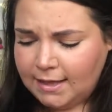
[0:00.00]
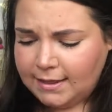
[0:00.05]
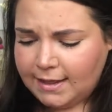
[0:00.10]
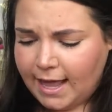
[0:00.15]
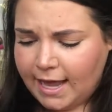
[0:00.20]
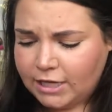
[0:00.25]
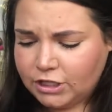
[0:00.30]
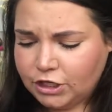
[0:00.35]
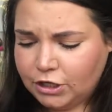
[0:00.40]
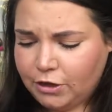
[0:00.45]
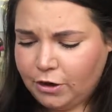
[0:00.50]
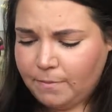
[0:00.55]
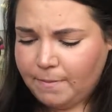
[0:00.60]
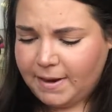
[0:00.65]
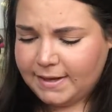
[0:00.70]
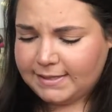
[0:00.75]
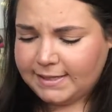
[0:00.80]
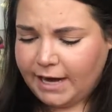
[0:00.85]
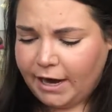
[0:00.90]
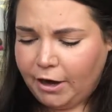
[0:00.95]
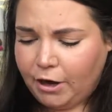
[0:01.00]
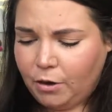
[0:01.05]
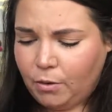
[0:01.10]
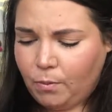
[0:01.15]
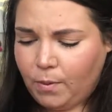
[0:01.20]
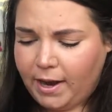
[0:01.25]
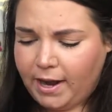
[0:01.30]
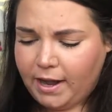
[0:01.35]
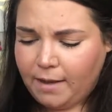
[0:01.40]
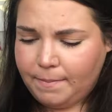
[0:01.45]
Lash Alert Mascara
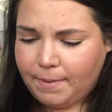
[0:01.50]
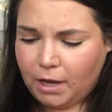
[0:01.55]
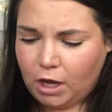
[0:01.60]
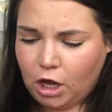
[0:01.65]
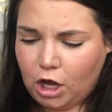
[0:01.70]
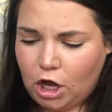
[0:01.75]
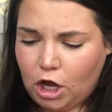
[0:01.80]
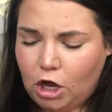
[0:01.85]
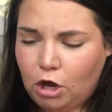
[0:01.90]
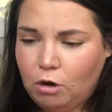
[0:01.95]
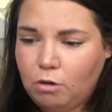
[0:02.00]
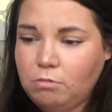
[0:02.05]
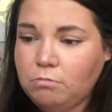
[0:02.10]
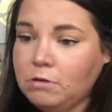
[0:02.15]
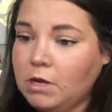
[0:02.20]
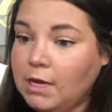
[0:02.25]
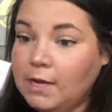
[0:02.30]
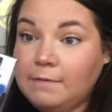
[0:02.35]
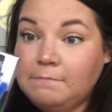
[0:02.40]
Wake Up and Go.